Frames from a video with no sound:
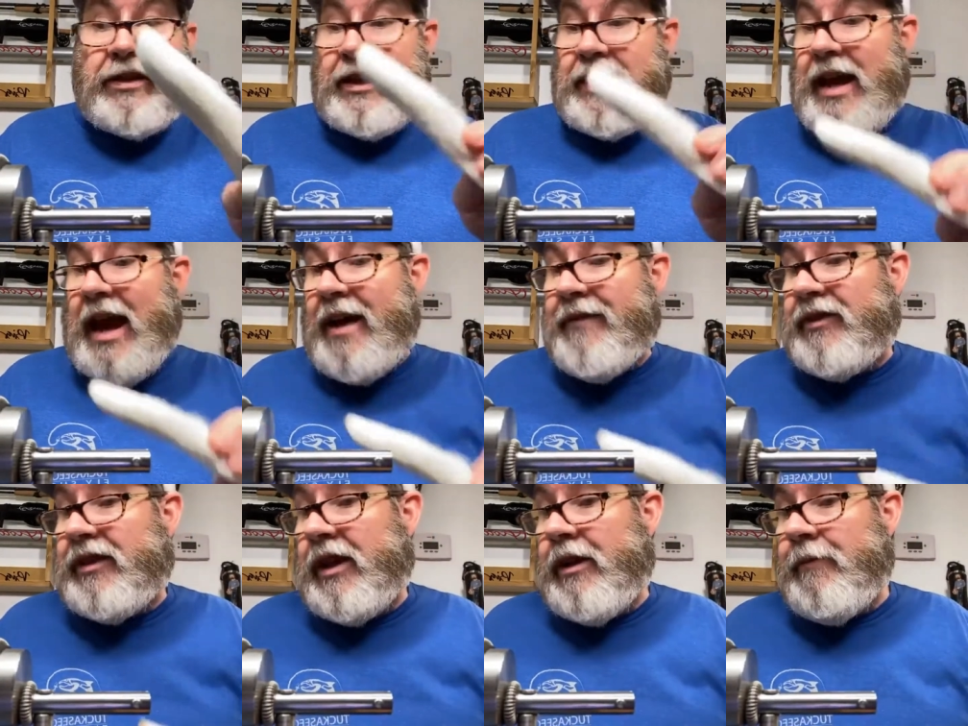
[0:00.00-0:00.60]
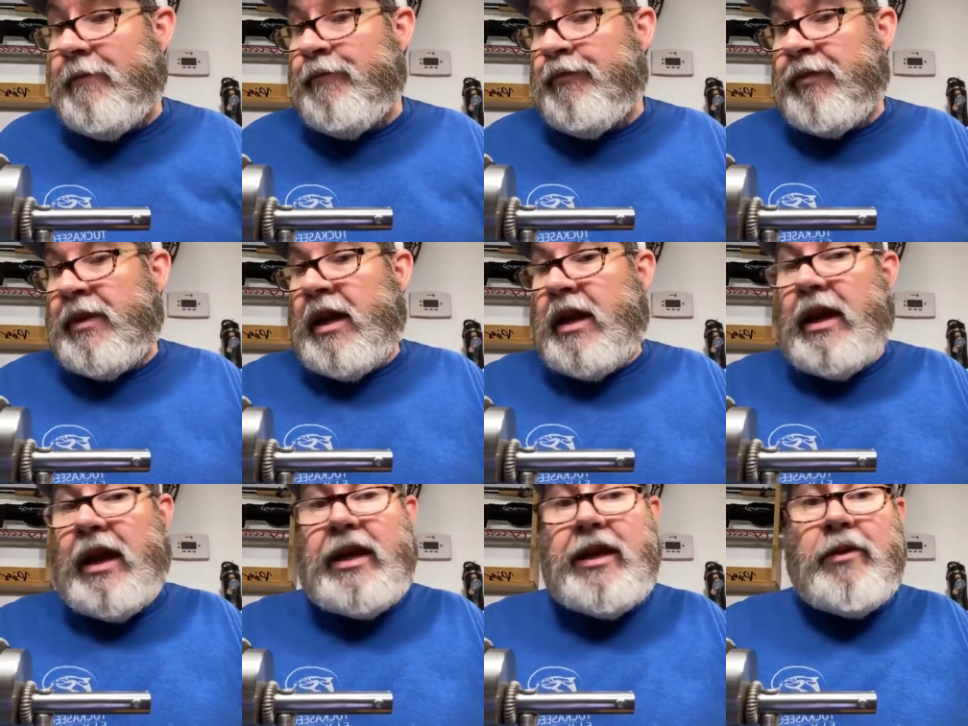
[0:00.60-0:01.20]
calf tail,
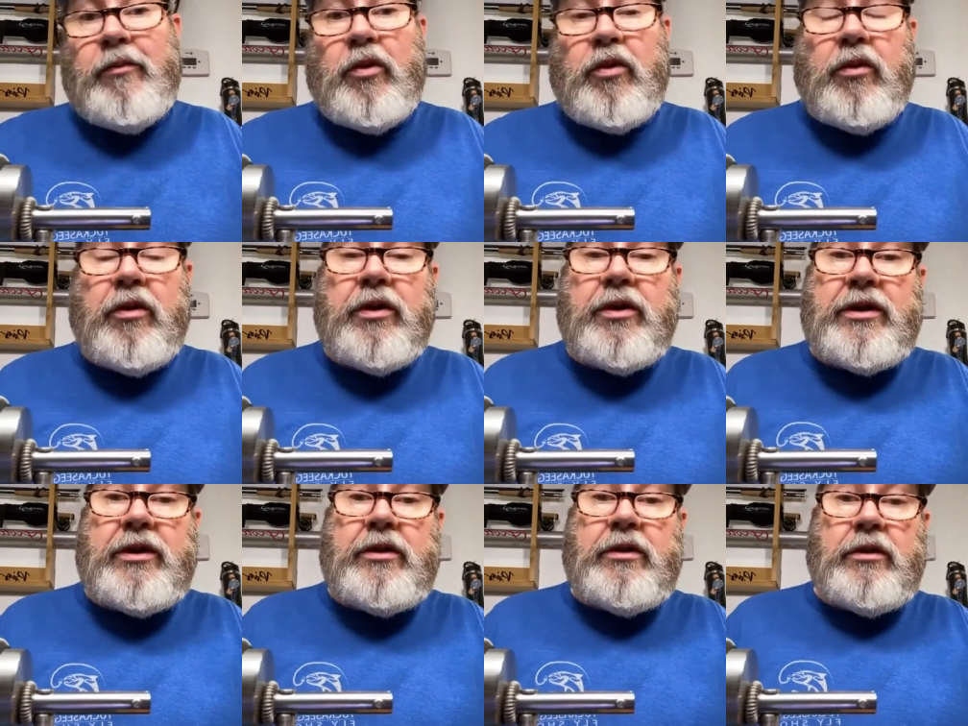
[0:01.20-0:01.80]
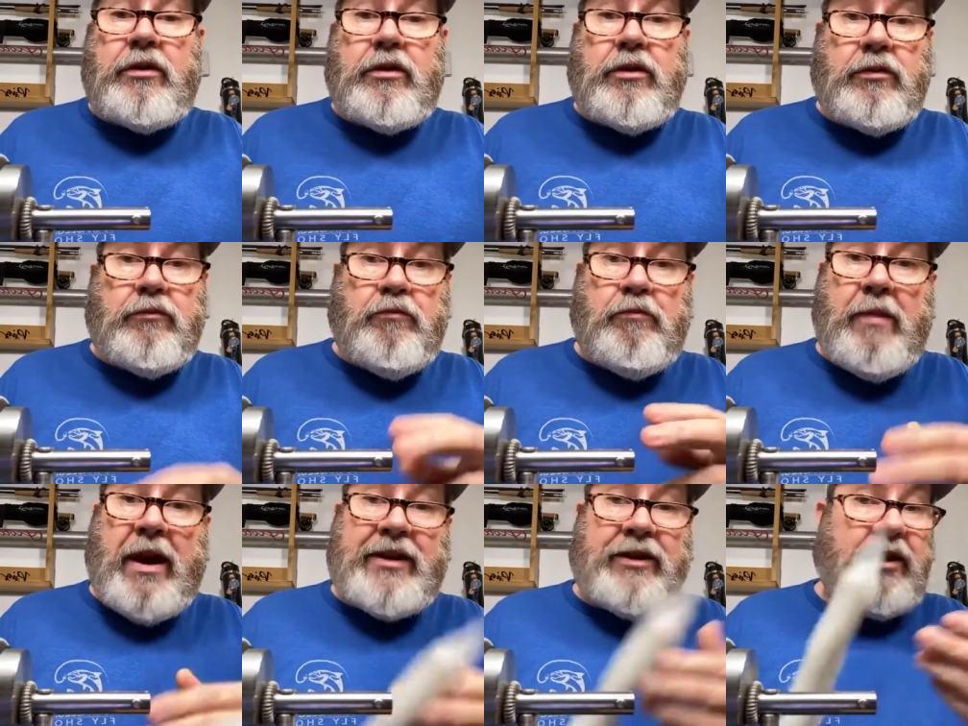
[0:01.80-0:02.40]
and then we're going to
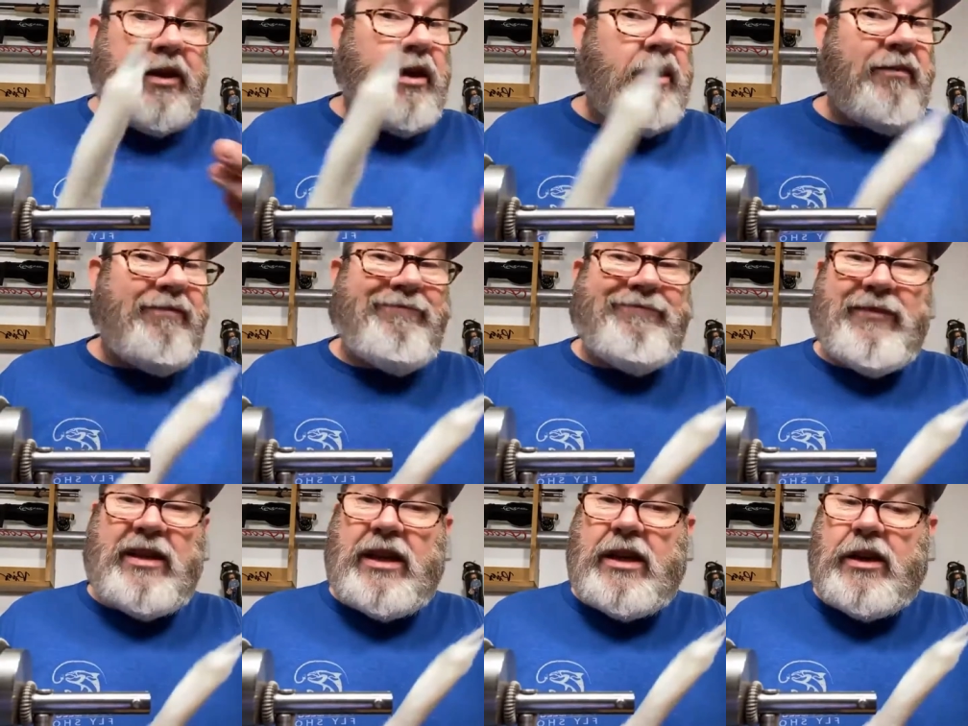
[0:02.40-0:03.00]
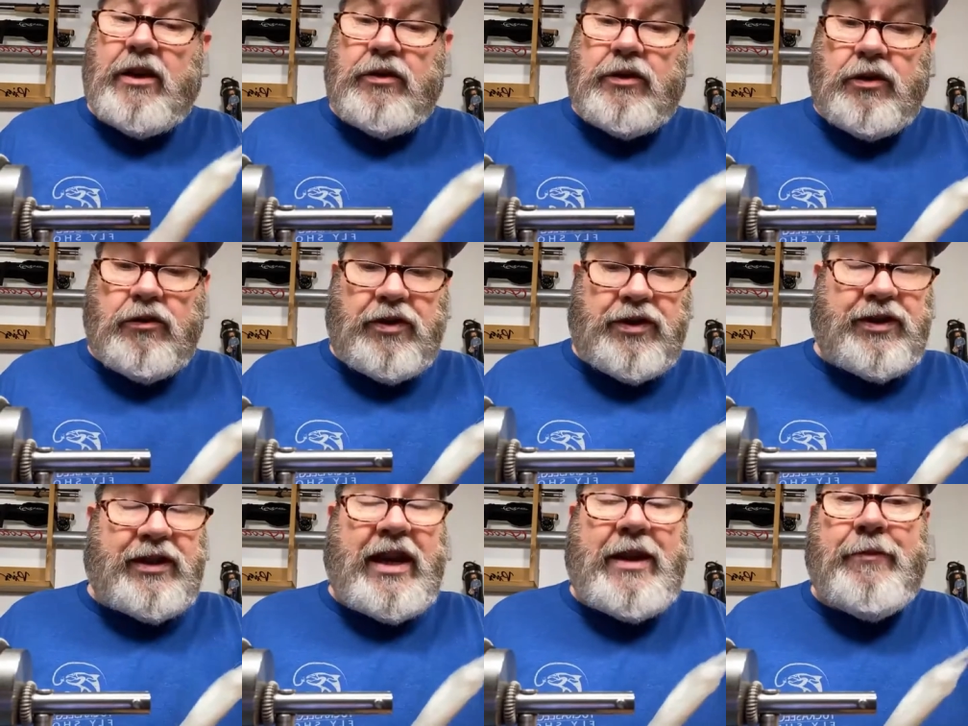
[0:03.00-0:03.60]
basically do the
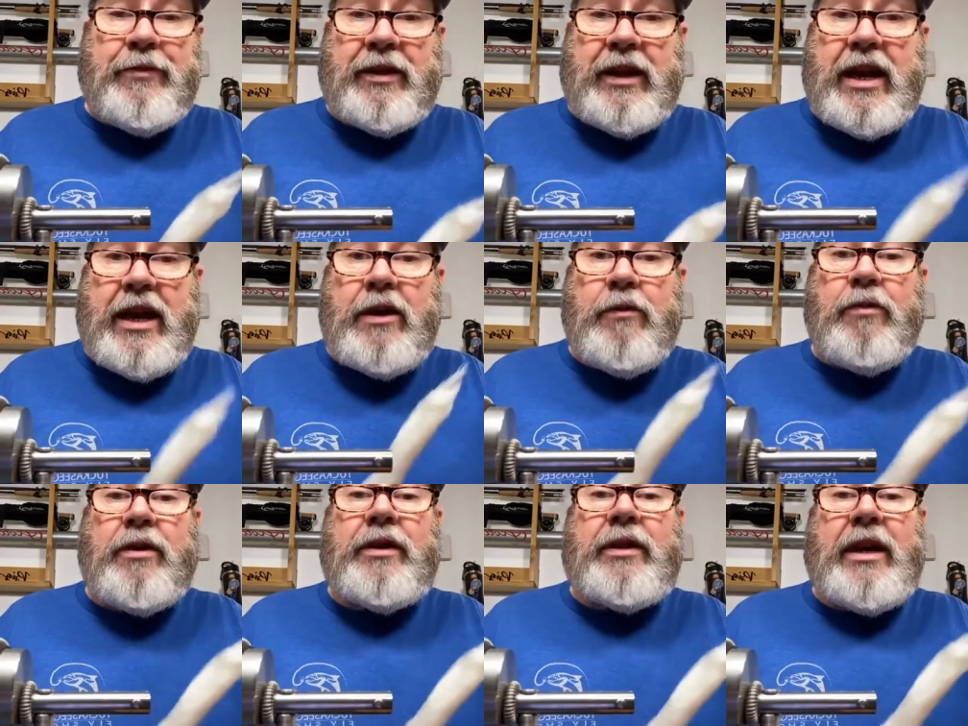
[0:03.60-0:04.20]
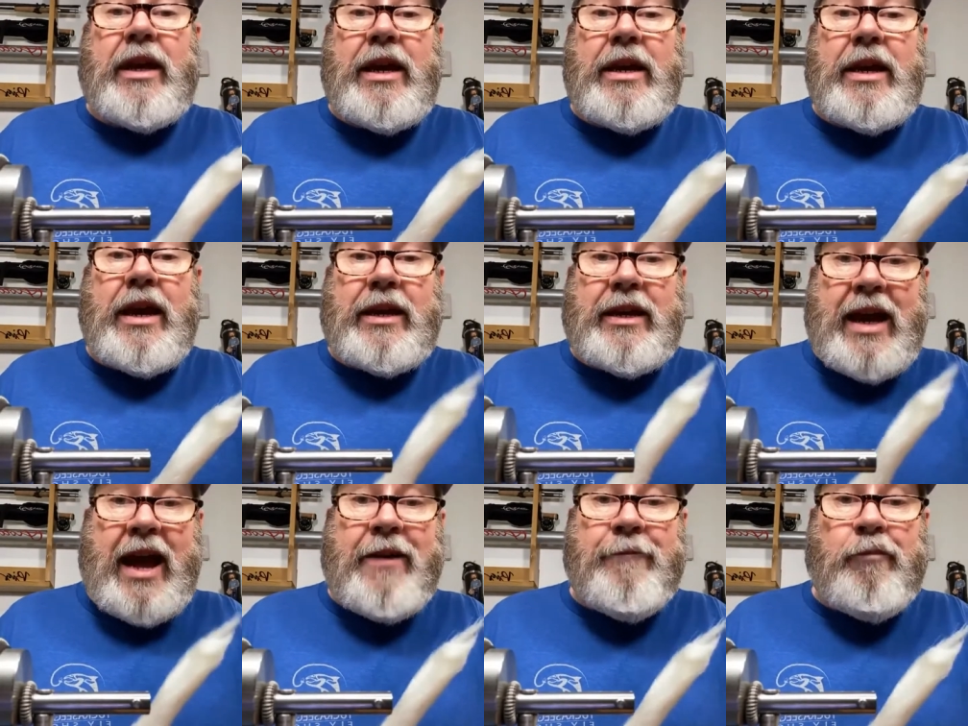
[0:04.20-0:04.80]
same thing with a
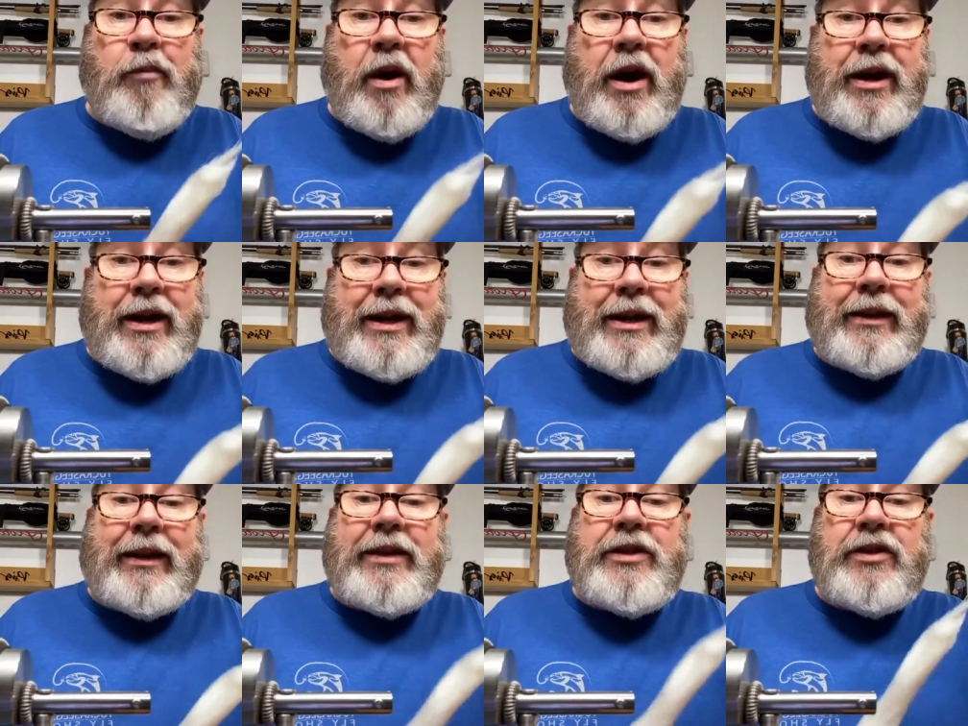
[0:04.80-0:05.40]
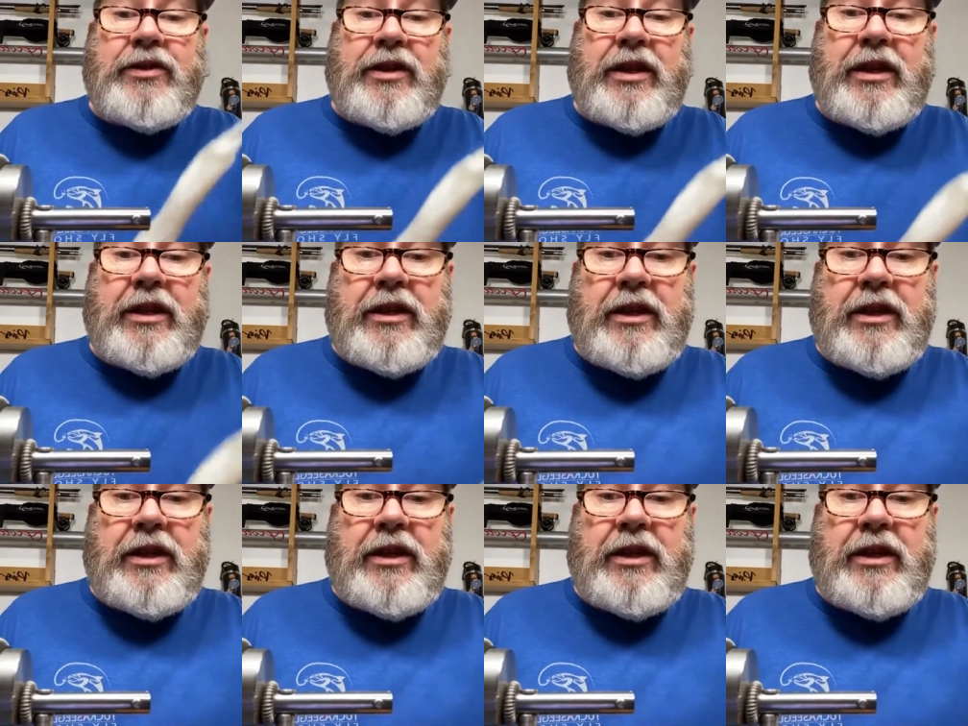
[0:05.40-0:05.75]
calf body. Let you see the